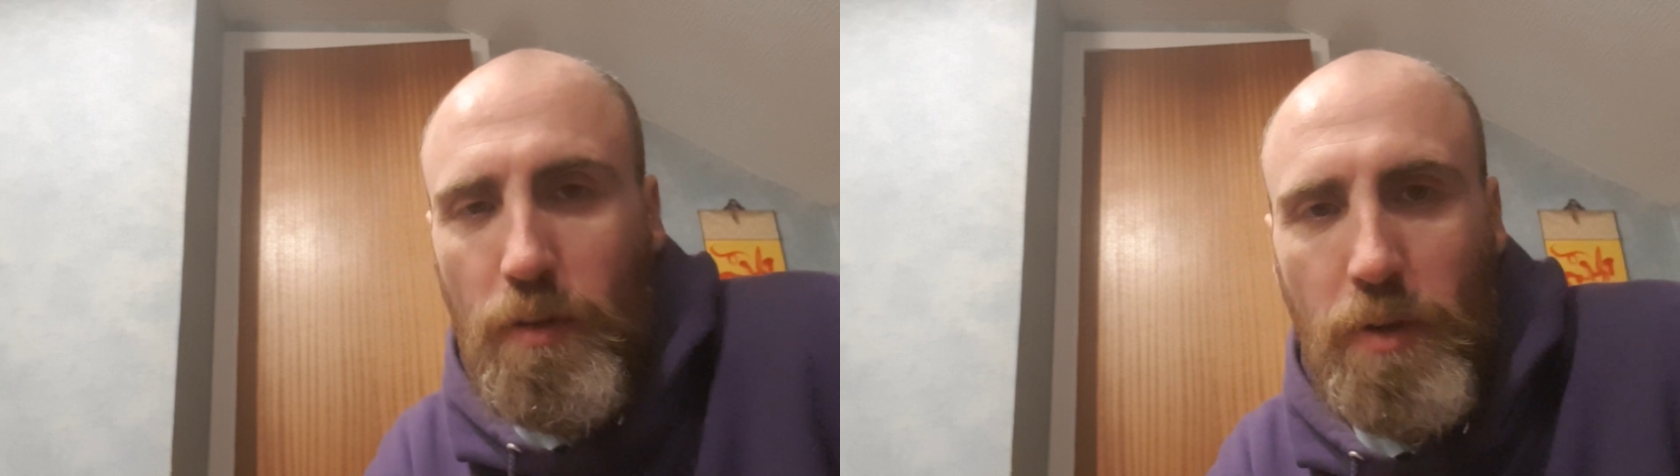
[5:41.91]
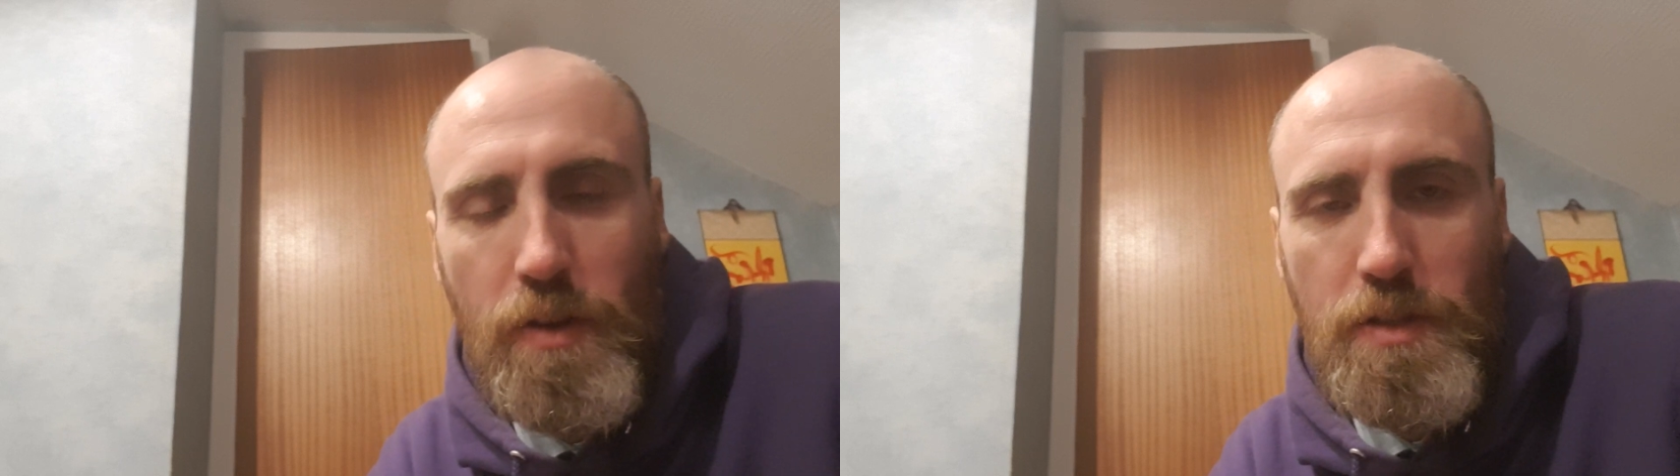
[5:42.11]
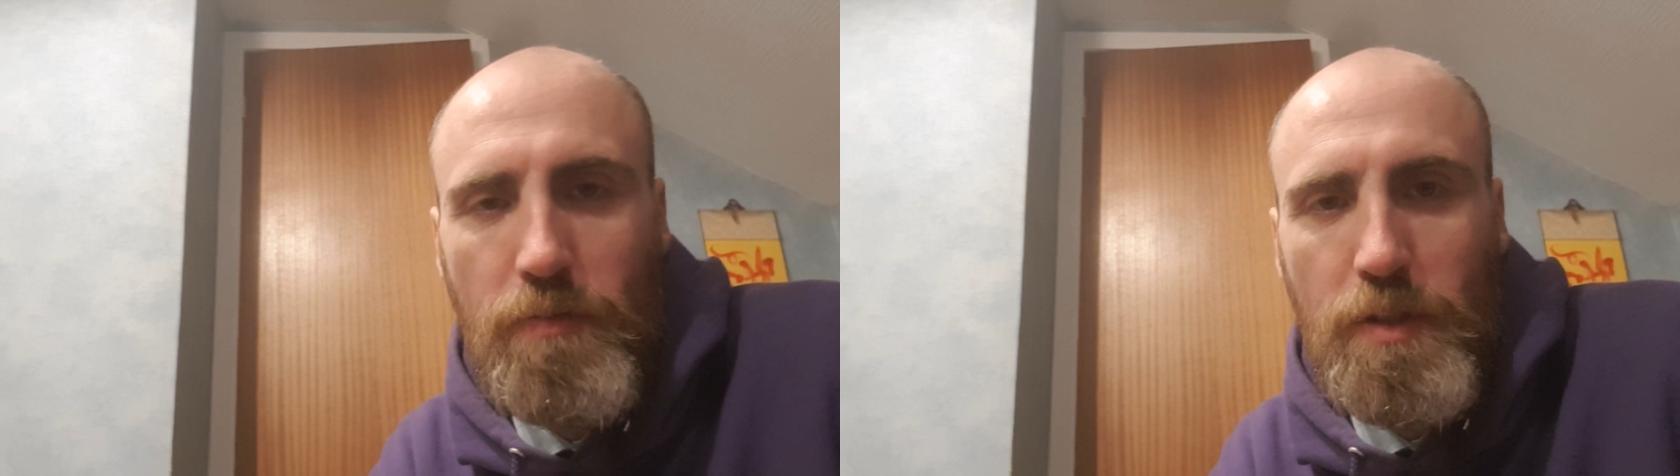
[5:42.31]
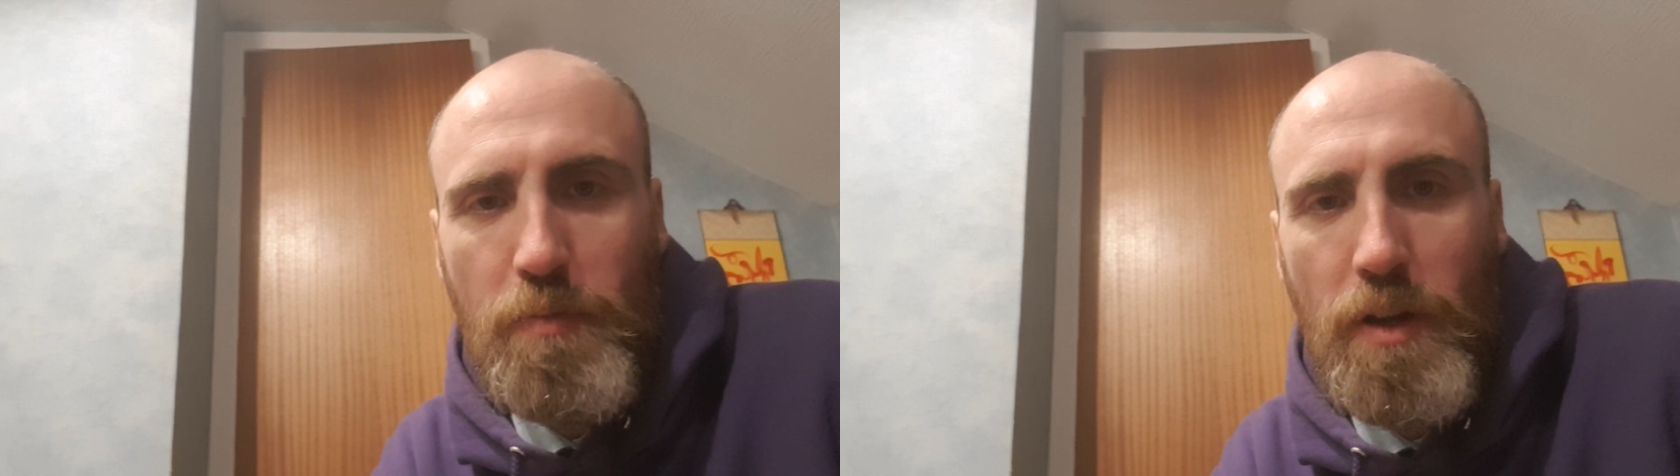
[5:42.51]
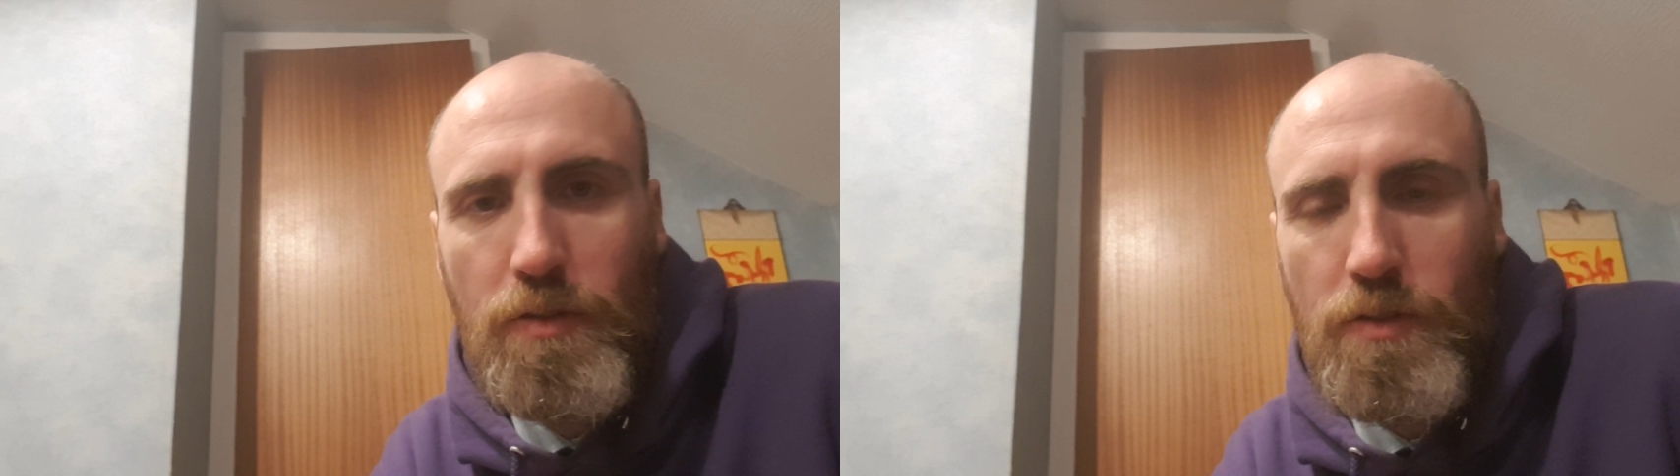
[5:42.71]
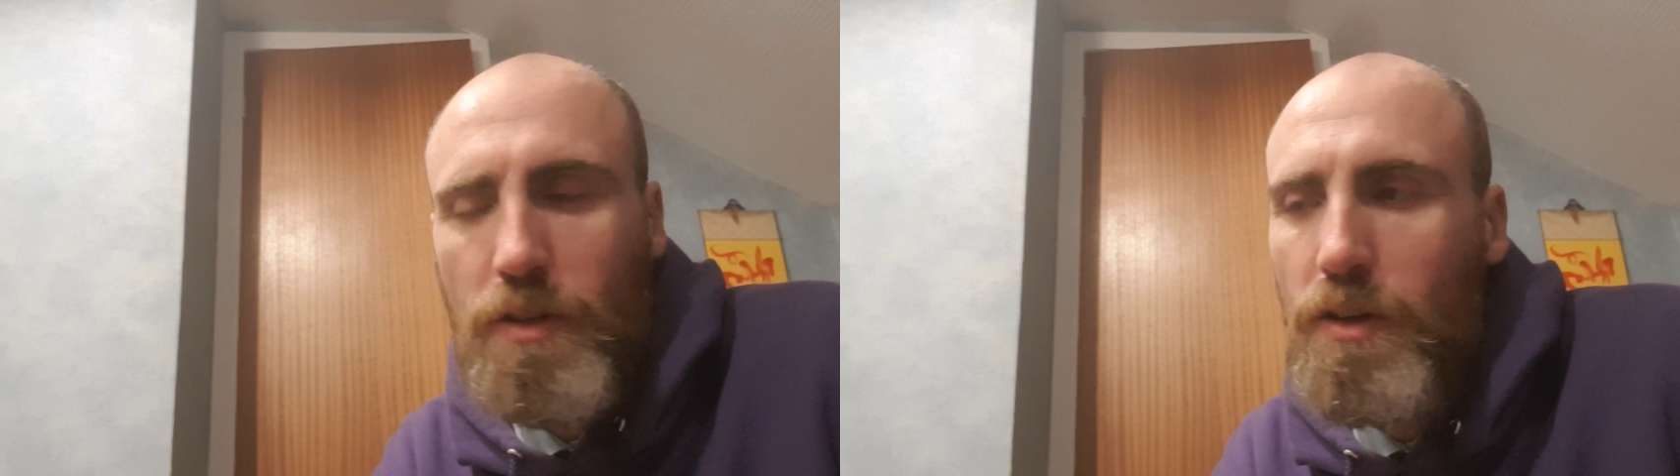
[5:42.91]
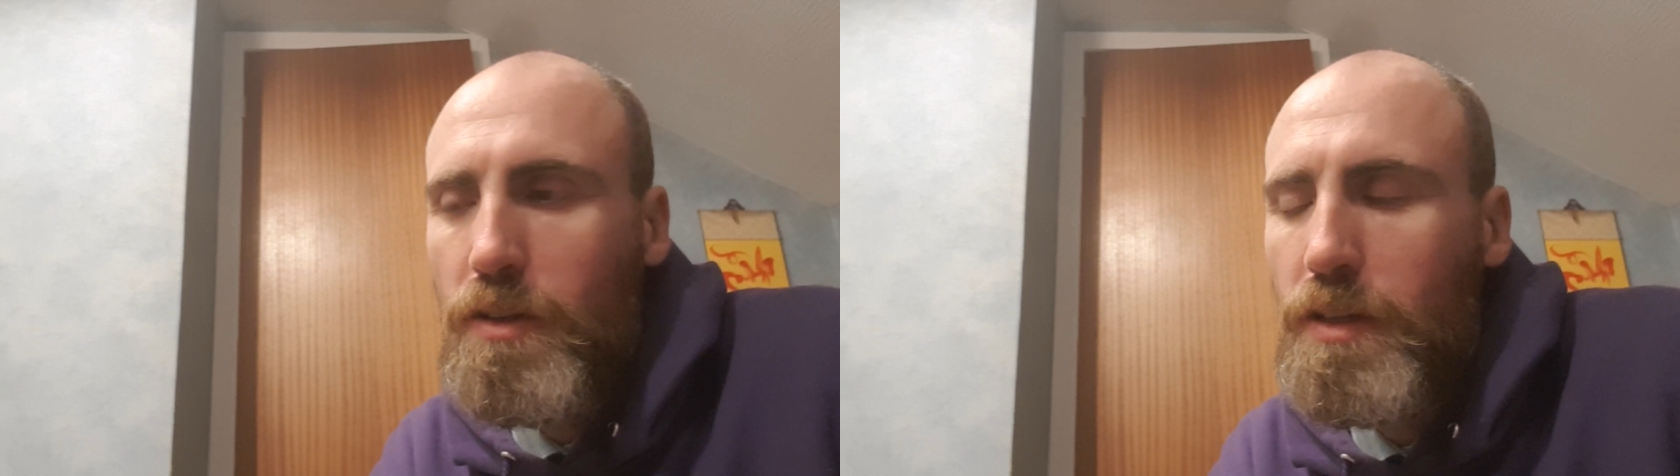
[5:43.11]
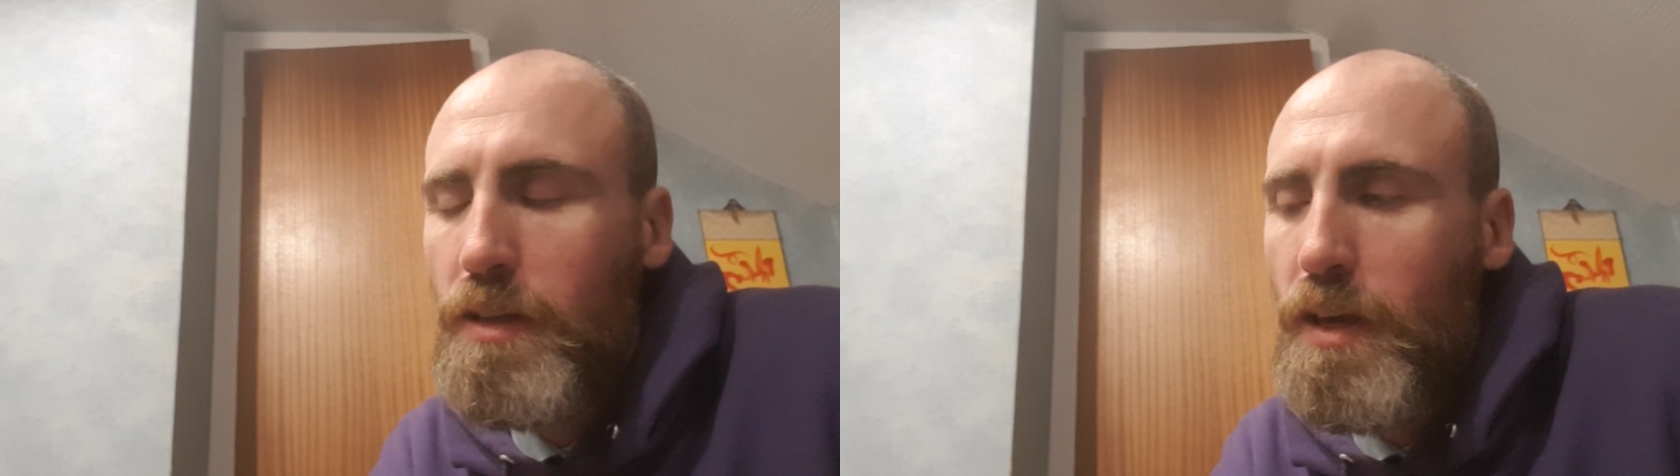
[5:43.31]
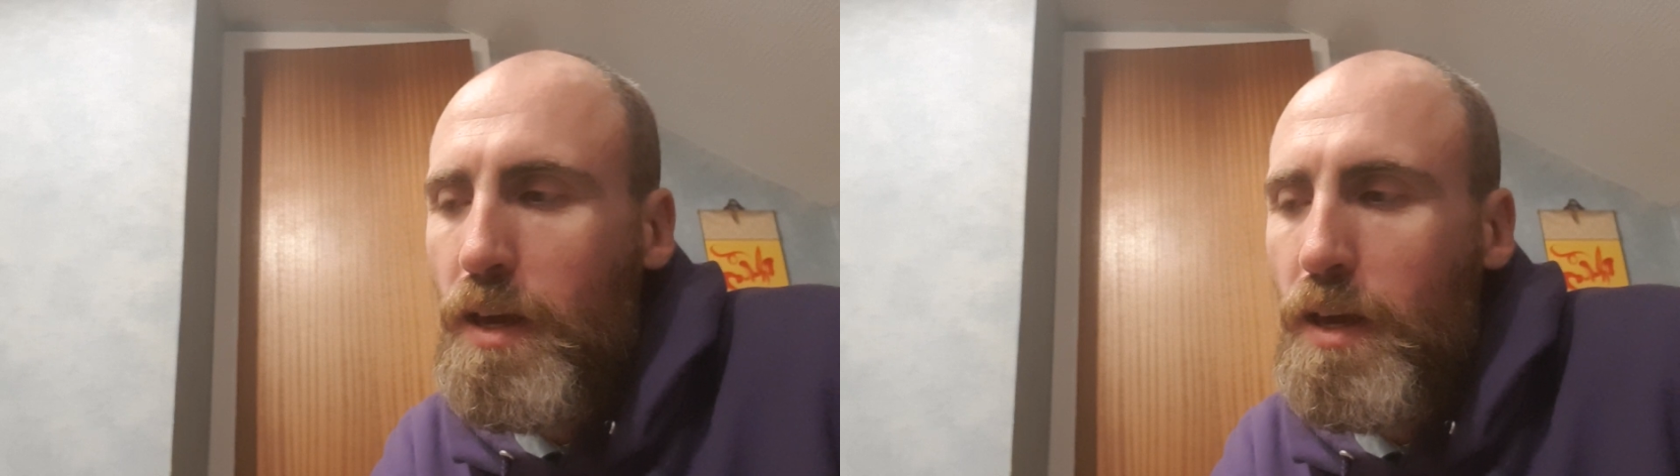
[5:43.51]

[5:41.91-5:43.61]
because of a spiritual calling,